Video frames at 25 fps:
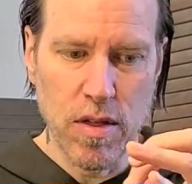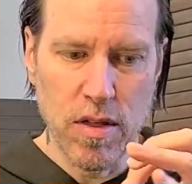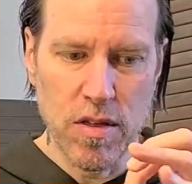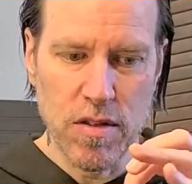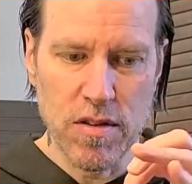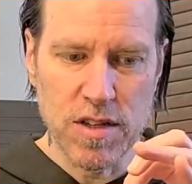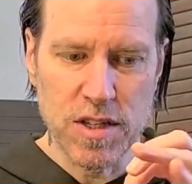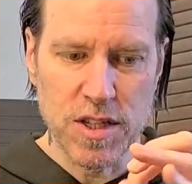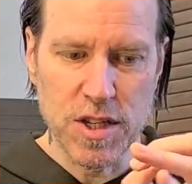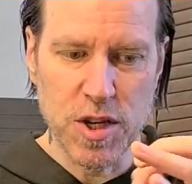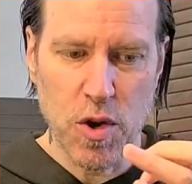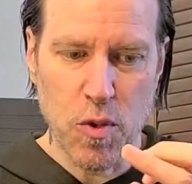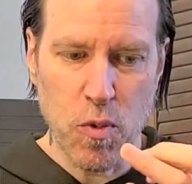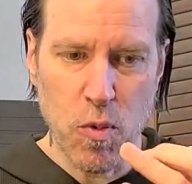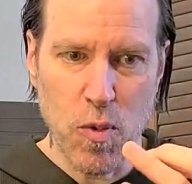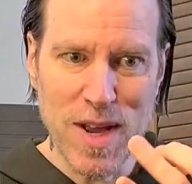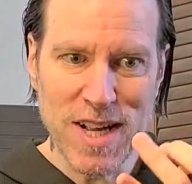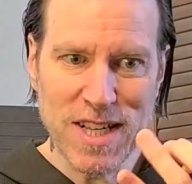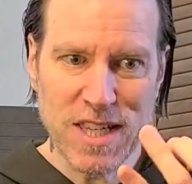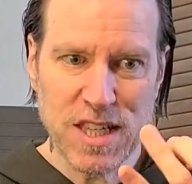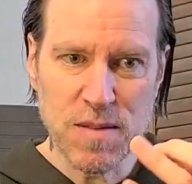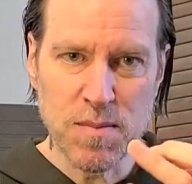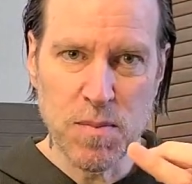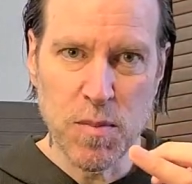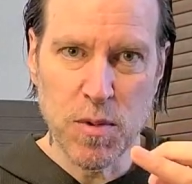So your
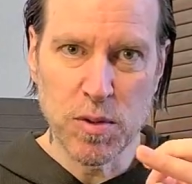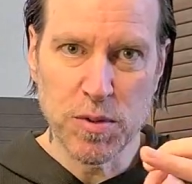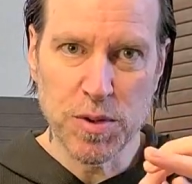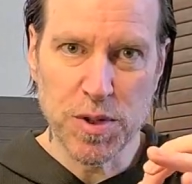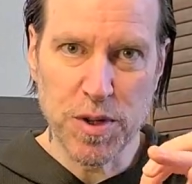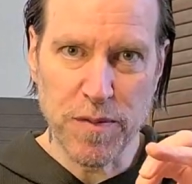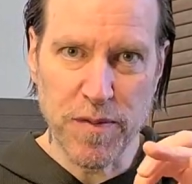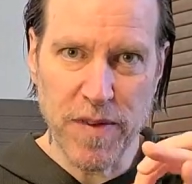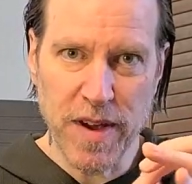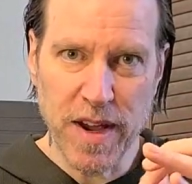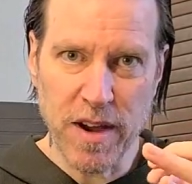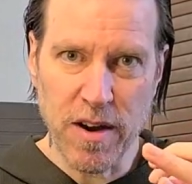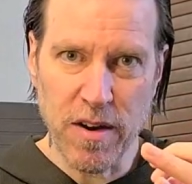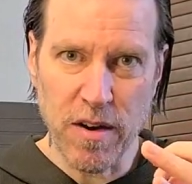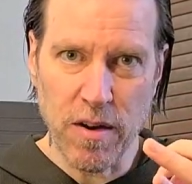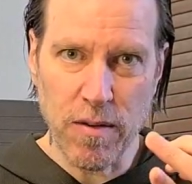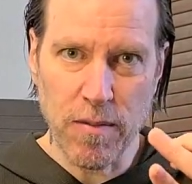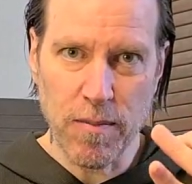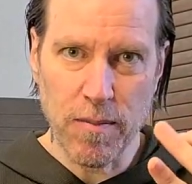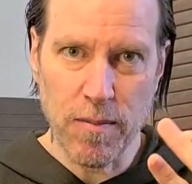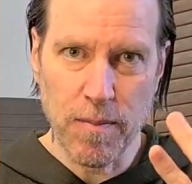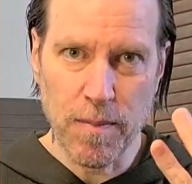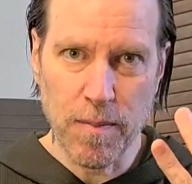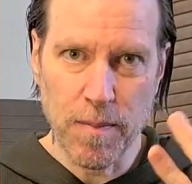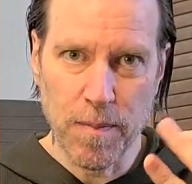wrist moves your finger.
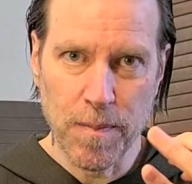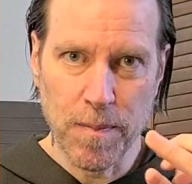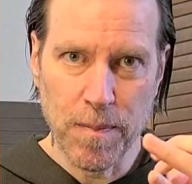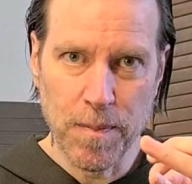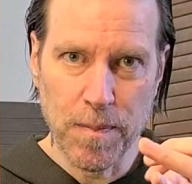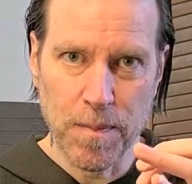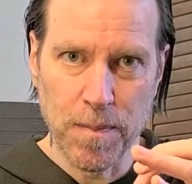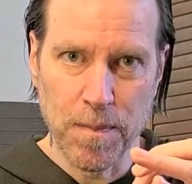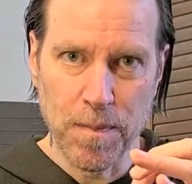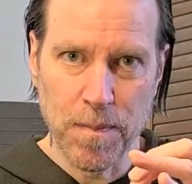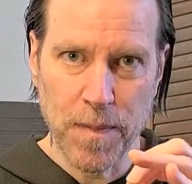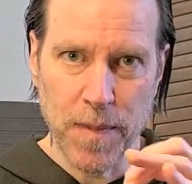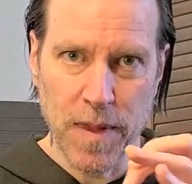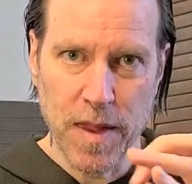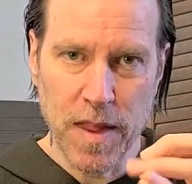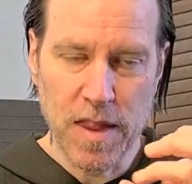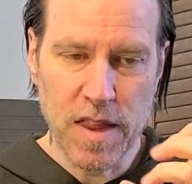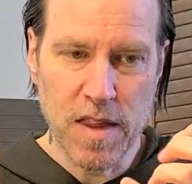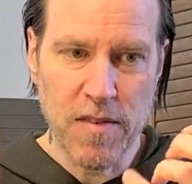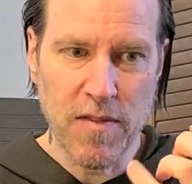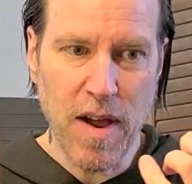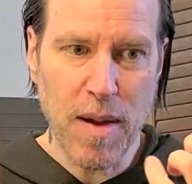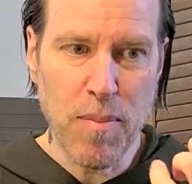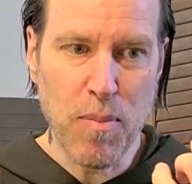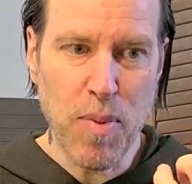
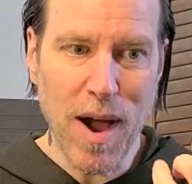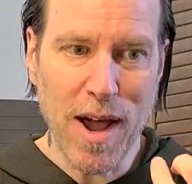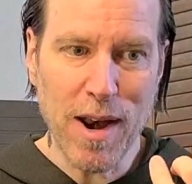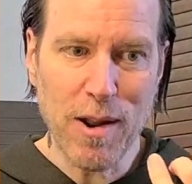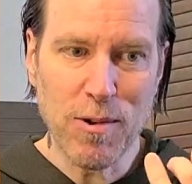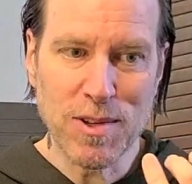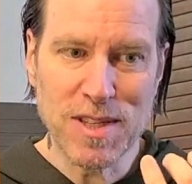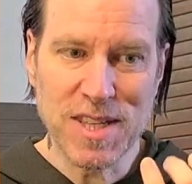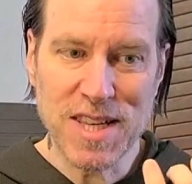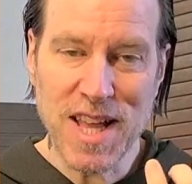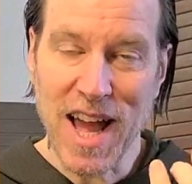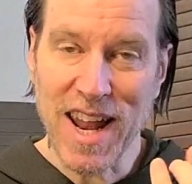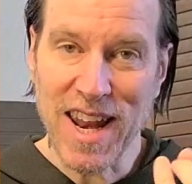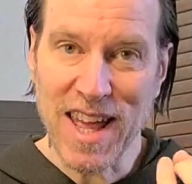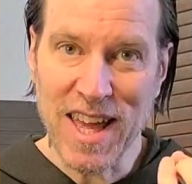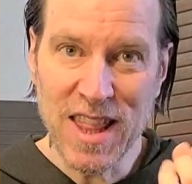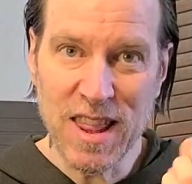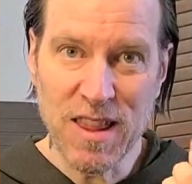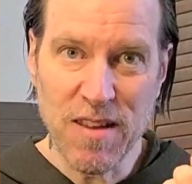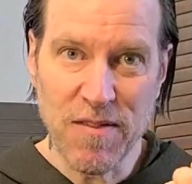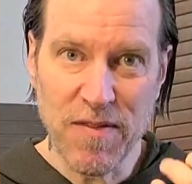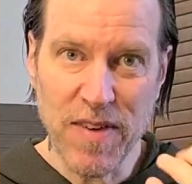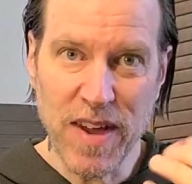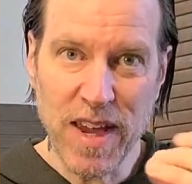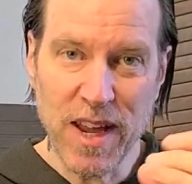The vibrato is not in
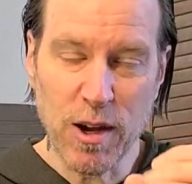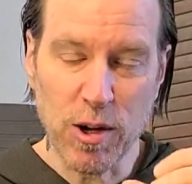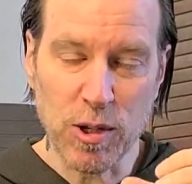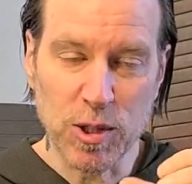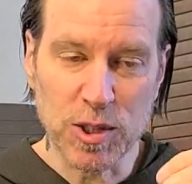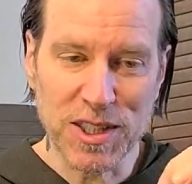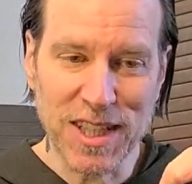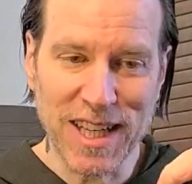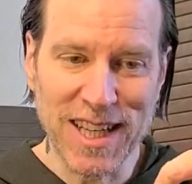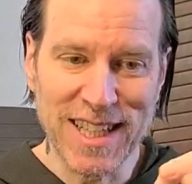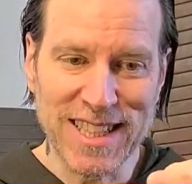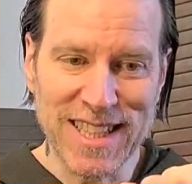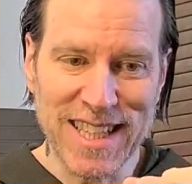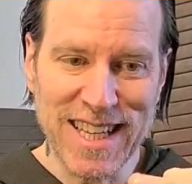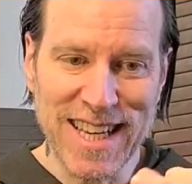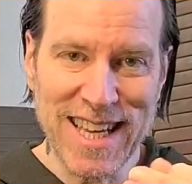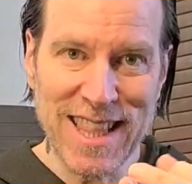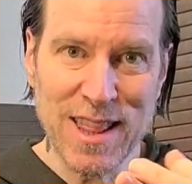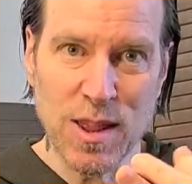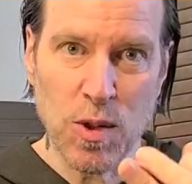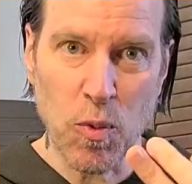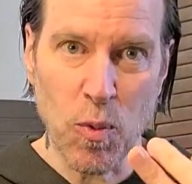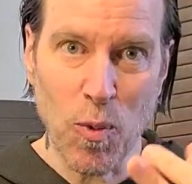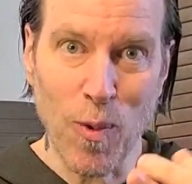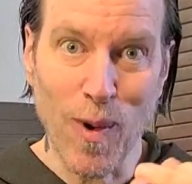the fingers, it's
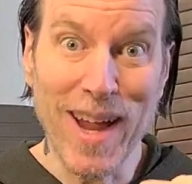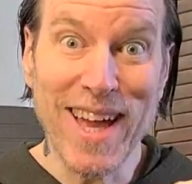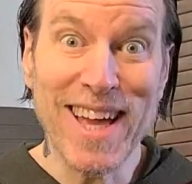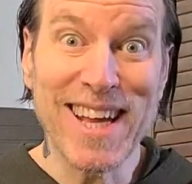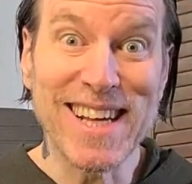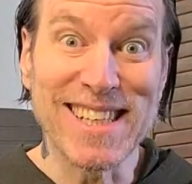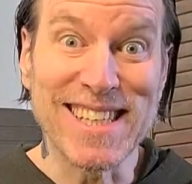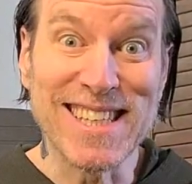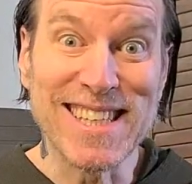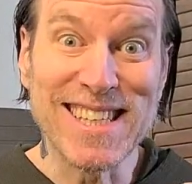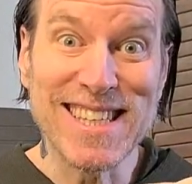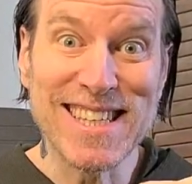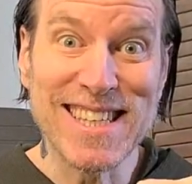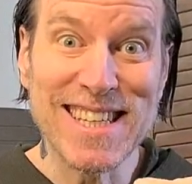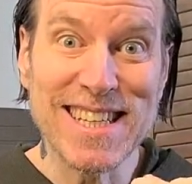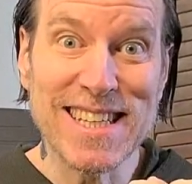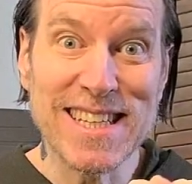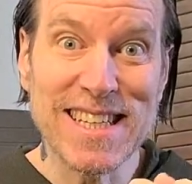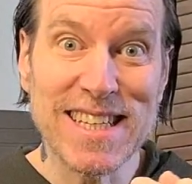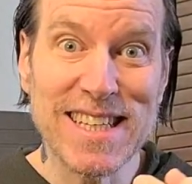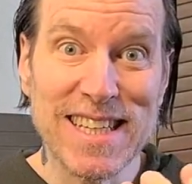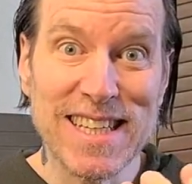in the wrist.